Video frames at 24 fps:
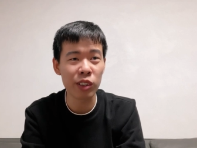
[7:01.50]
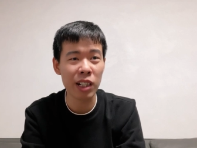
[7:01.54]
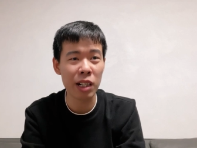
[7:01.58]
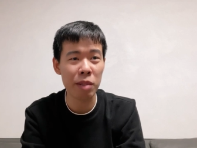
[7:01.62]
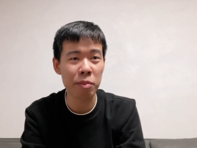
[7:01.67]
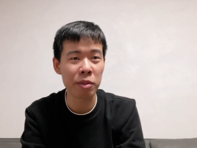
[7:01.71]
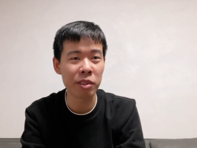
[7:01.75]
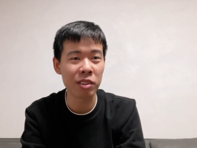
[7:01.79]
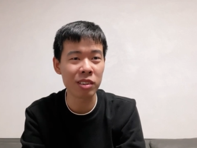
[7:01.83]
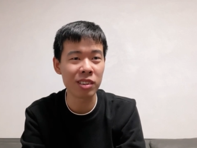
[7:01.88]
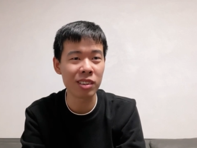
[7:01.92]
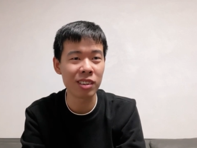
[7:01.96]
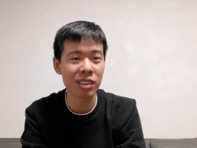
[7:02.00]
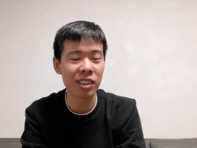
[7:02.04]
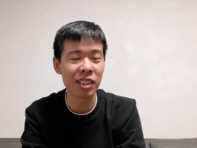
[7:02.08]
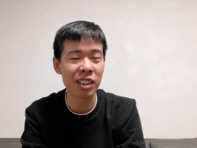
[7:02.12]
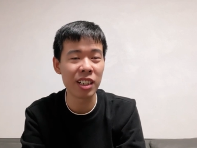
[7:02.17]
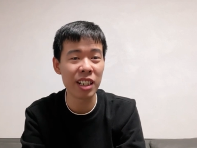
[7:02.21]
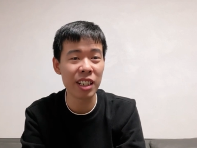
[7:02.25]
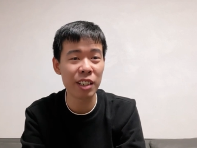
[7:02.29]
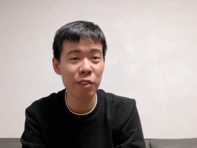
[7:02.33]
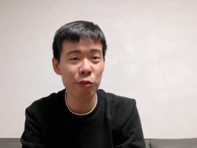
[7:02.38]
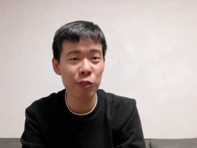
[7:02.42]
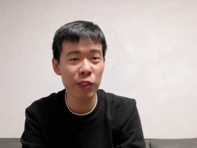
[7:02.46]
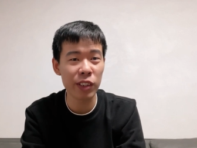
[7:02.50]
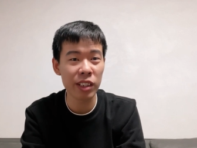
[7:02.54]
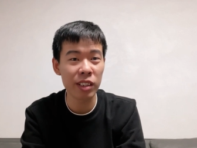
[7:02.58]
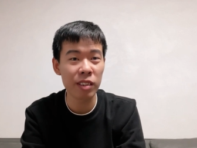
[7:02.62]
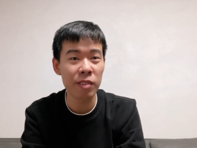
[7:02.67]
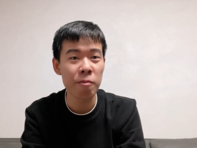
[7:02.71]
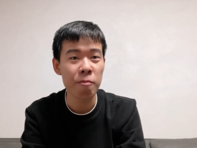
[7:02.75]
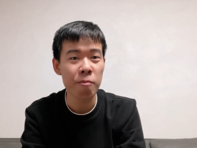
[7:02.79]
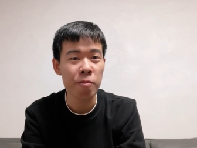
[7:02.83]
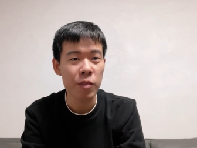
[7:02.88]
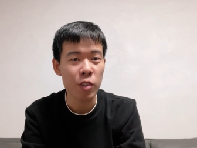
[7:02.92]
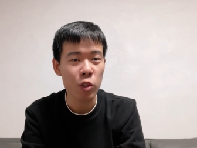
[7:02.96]
about the
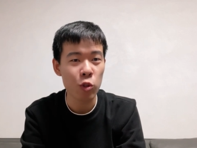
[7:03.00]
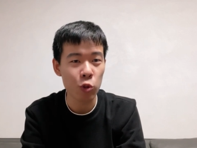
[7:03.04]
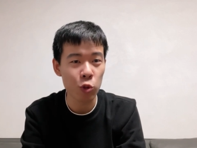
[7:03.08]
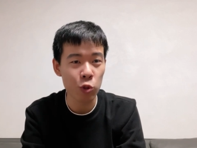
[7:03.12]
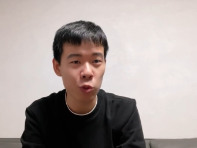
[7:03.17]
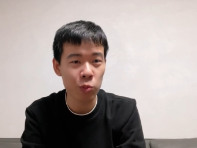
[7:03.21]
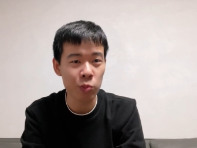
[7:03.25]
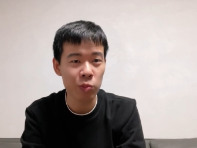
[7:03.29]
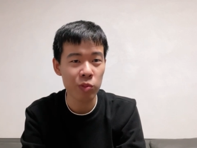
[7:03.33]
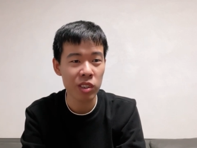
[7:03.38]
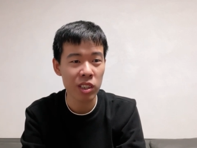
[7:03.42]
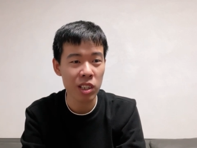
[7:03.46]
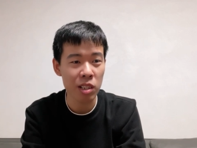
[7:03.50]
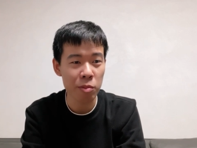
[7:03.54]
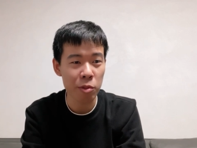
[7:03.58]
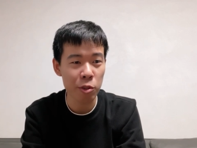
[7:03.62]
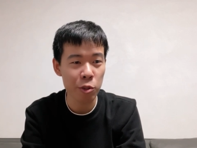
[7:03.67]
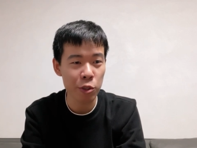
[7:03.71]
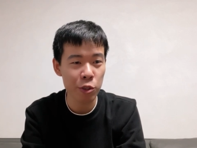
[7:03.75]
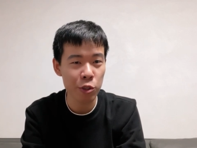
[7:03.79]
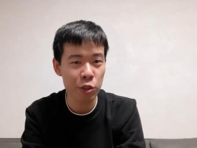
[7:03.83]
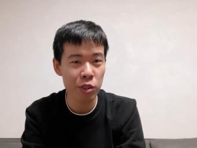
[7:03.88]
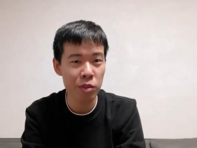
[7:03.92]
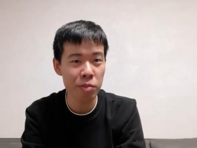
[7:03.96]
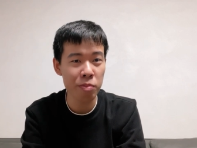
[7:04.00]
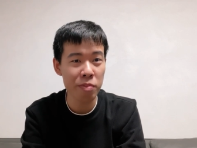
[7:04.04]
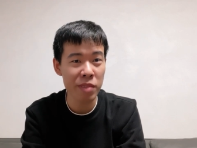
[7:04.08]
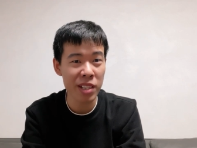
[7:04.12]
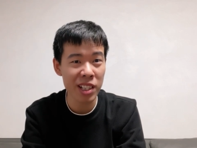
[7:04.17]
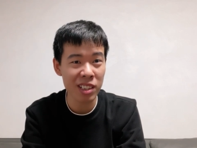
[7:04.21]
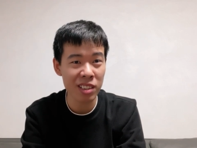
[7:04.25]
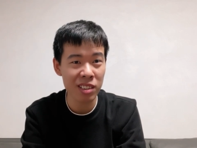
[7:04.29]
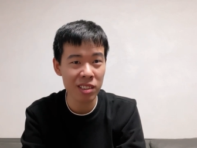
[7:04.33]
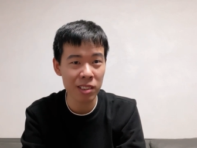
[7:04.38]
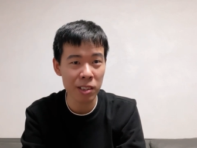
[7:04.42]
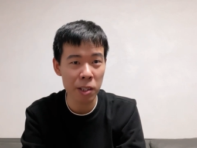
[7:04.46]
living room temperature
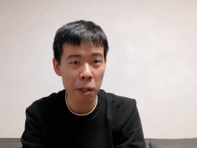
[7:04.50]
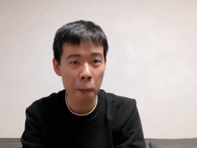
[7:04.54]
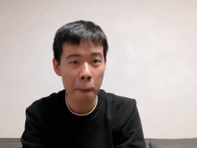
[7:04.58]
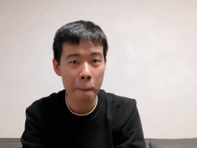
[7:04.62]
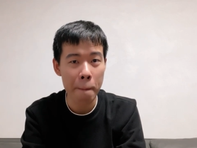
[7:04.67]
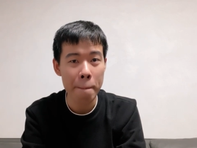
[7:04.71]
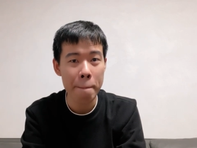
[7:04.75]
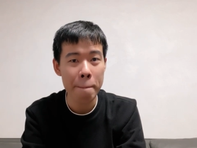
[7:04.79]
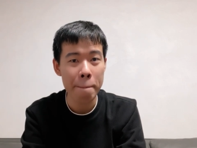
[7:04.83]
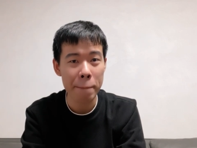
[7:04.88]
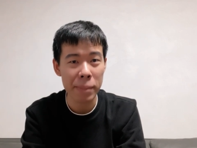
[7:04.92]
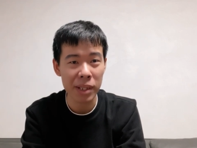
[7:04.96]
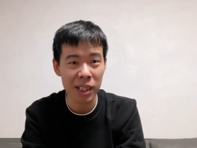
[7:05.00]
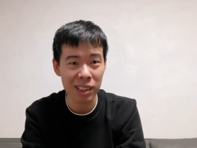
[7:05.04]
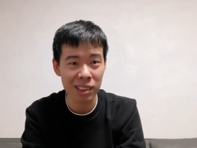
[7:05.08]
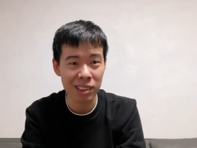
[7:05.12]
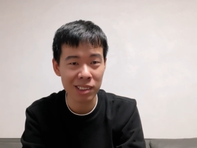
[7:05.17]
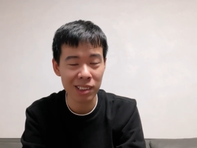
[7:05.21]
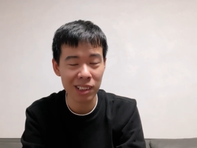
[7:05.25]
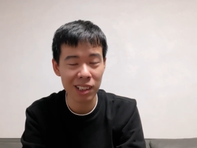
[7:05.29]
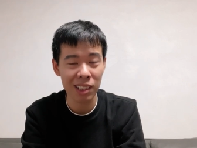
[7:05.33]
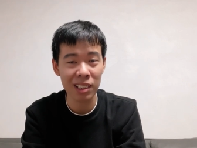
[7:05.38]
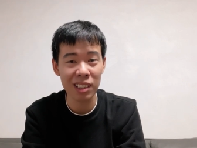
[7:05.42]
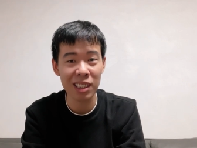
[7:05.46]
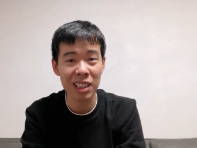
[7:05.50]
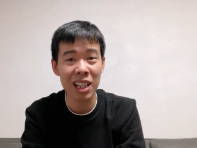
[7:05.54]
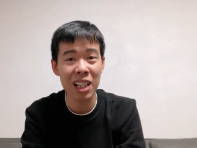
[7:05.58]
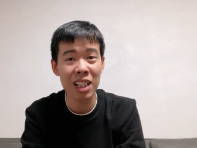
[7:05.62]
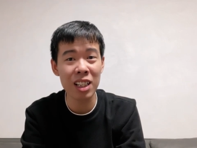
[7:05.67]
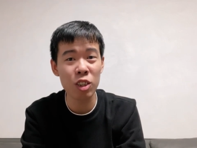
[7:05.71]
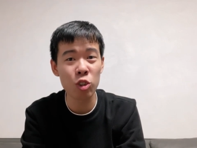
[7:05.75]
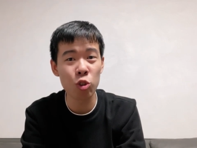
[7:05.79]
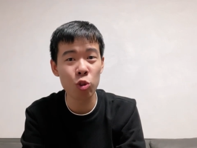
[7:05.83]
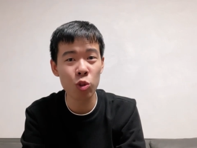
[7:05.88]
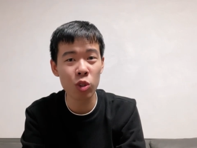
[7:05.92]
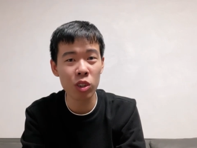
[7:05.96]
method. But
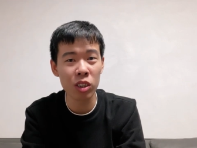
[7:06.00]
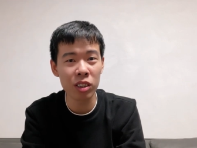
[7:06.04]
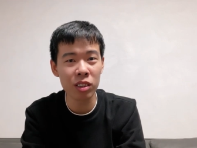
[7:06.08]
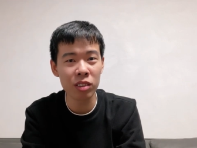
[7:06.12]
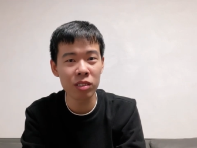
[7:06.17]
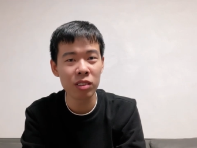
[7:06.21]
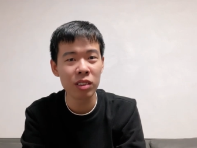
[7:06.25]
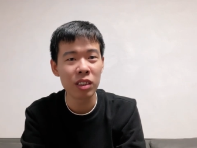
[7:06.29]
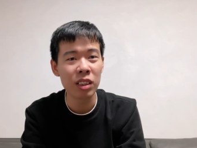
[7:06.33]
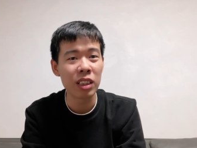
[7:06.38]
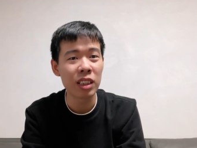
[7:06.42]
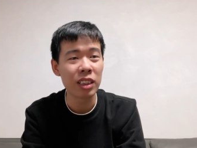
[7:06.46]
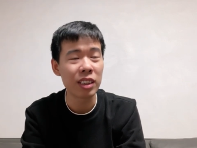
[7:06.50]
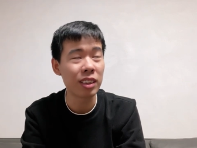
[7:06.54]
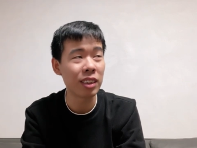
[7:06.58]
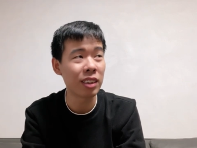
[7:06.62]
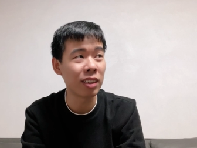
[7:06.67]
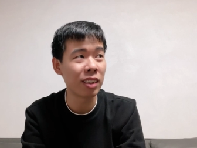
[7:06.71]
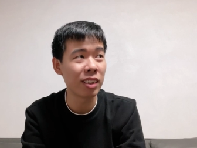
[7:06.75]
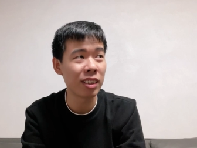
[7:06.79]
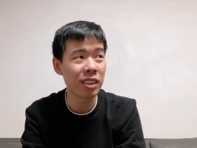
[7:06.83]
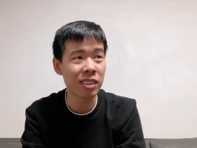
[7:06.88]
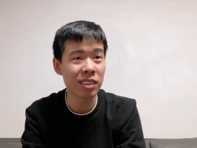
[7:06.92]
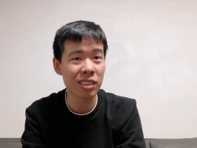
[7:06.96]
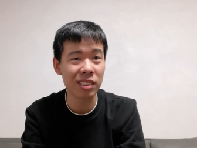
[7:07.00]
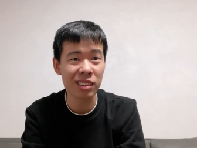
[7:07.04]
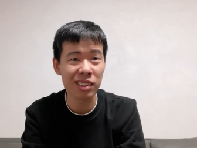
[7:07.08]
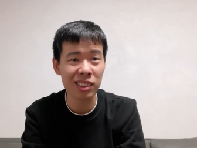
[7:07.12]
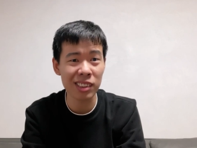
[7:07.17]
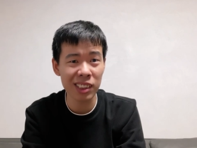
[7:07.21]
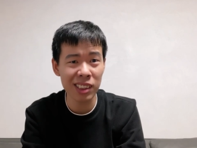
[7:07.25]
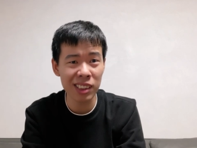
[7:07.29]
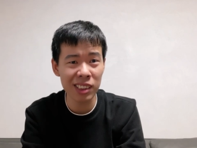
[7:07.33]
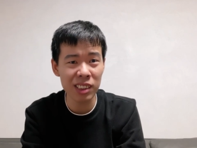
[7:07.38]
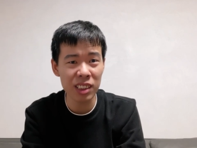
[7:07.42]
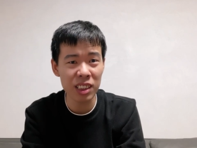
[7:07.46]
another role in this
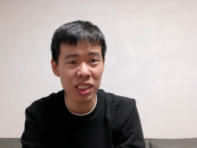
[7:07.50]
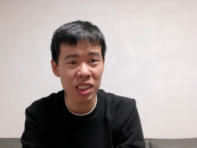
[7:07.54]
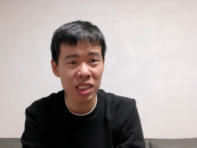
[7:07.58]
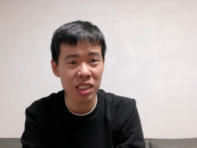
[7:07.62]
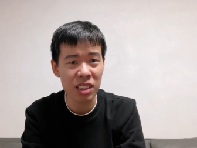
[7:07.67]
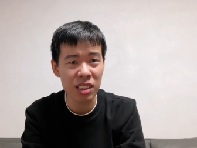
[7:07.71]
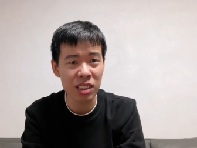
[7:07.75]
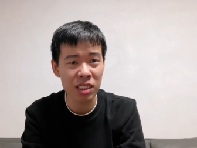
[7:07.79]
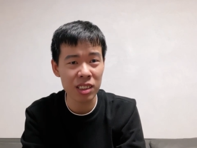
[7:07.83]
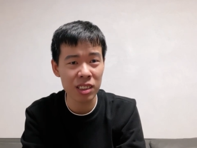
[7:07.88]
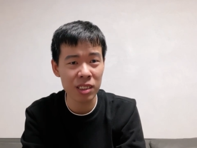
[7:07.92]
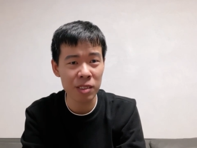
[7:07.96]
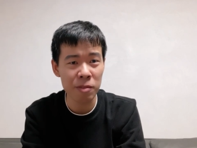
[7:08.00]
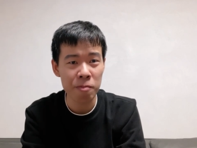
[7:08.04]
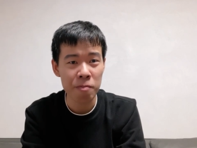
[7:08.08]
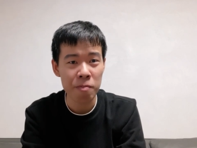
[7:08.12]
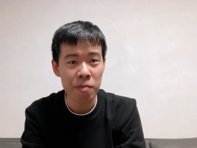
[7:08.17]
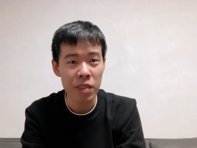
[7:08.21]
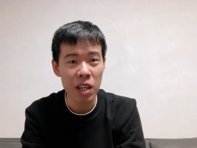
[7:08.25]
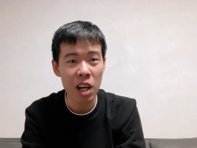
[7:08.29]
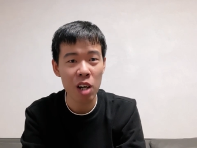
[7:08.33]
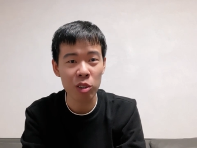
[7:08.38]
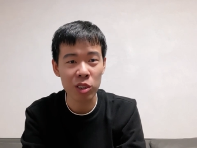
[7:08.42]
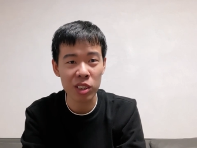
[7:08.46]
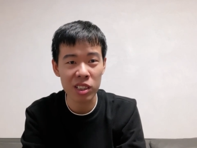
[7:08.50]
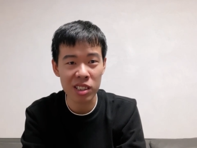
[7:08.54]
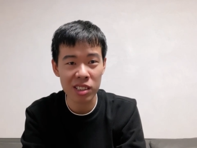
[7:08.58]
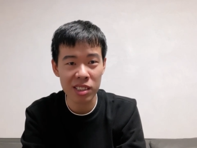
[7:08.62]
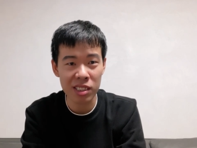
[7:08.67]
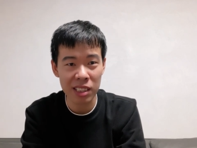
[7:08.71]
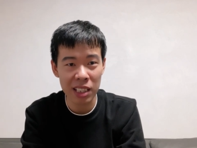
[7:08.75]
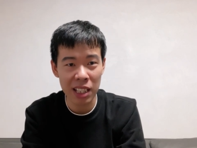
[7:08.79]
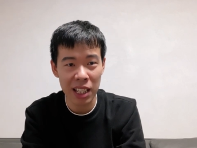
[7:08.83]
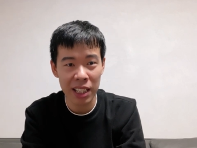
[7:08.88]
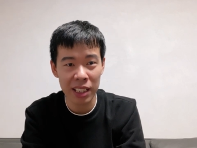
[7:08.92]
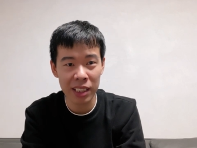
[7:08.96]
scene is uh,
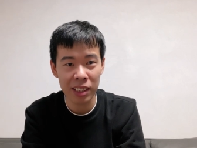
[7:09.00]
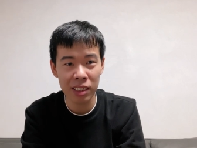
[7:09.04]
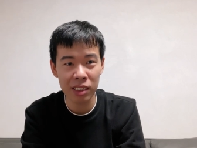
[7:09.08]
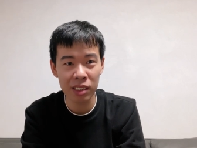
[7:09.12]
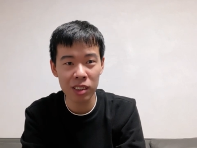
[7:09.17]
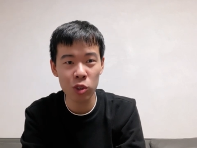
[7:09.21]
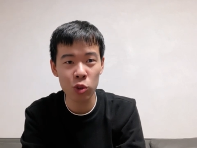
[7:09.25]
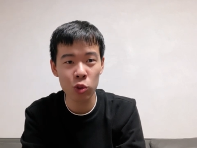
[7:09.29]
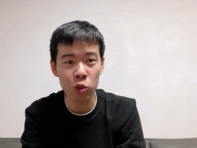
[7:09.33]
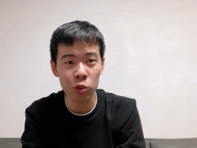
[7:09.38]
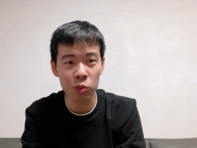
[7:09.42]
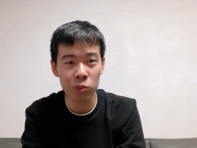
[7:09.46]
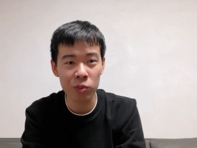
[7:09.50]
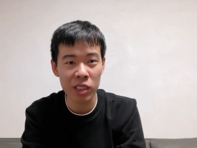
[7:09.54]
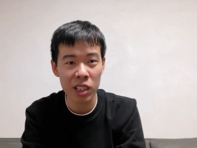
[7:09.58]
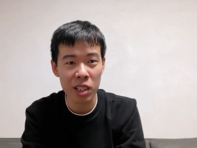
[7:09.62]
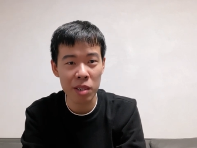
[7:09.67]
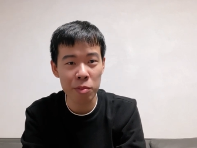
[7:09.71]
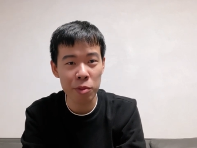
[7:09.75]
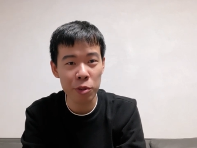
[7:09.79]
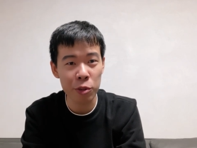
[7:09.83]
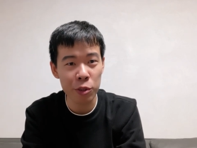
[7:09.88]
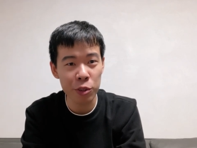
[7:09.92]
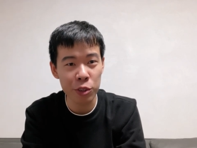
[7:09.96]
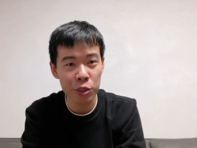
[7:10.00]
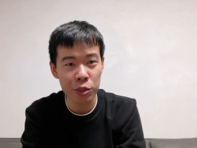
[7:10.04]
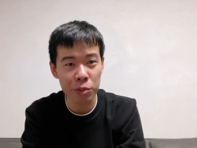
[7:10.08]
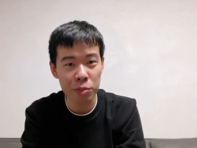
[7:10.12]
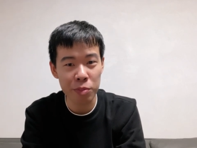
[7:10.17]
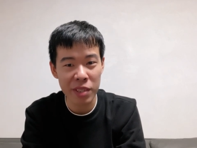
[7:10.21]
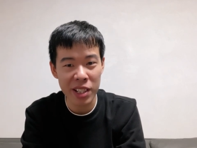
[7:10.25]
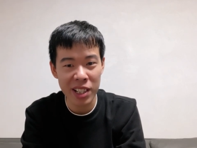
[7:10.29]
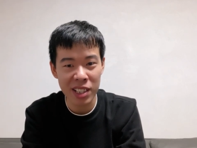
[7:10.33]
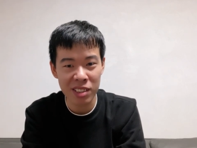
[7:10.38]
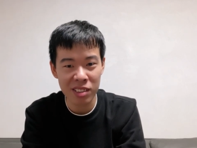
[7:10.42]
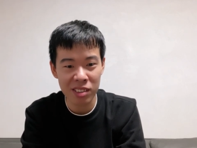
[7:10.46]
outside the room temperature
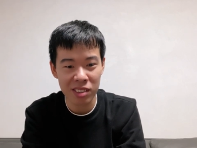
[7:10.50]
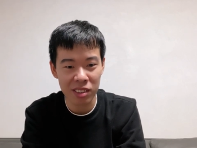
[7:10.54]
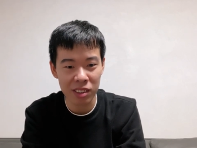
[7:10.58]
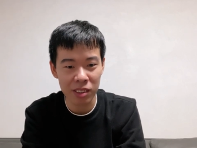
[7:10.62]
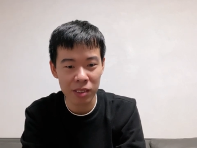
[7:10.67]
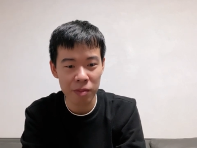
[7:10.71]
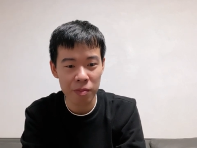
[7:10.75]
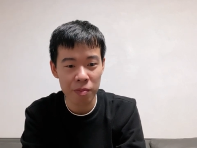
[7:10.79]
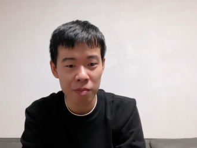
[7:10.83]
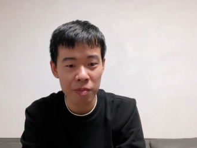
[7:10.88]
method.